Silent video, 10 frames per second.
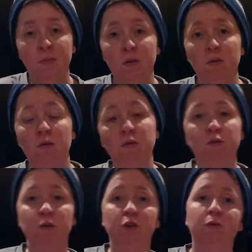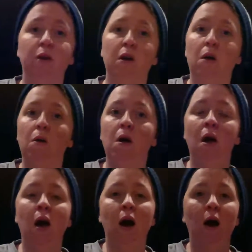So in this first video,
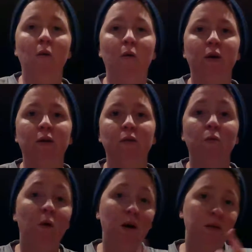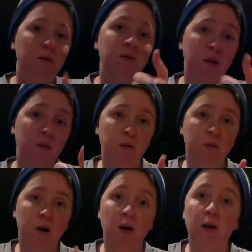I want to, one, tell you what I'm
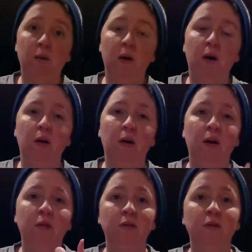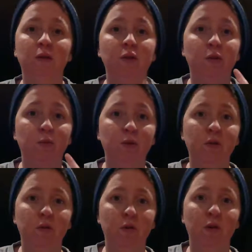talking about, and two, give you a little
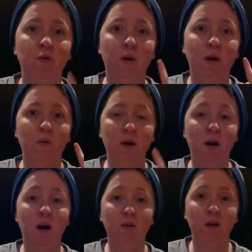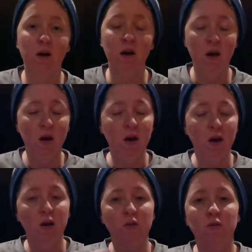preview of what I want to cover.
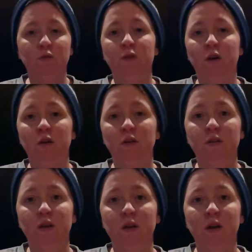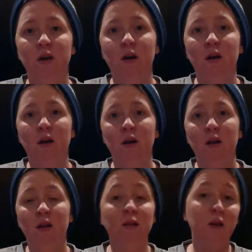So first,
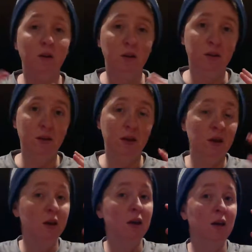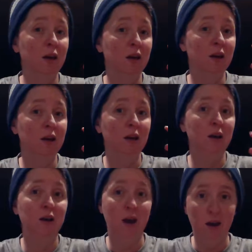literacy in
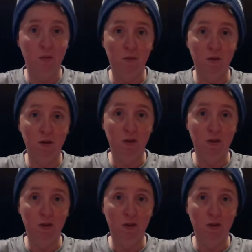games.